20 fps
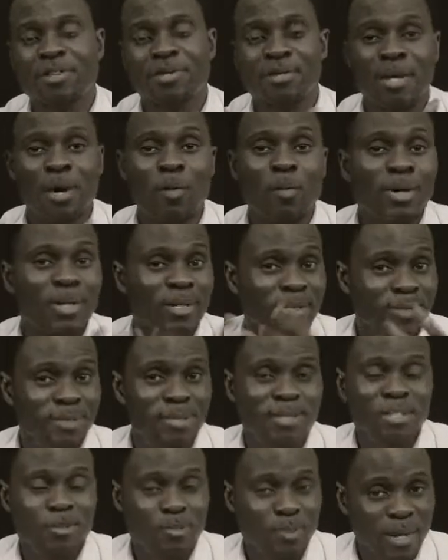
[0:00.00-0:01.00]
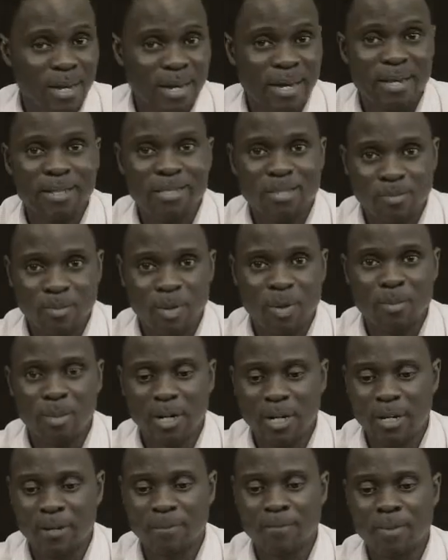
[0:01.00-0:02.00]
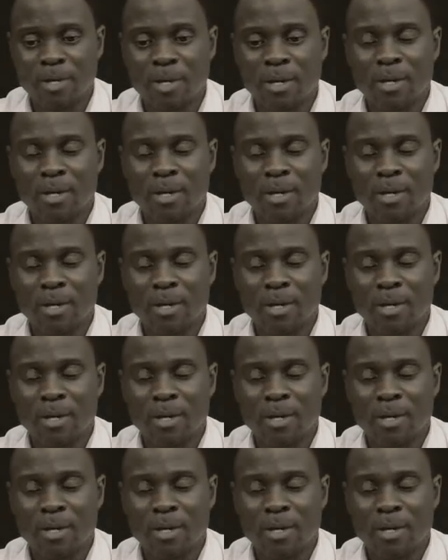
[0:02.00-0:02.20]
because I wanted to teach my kids about money.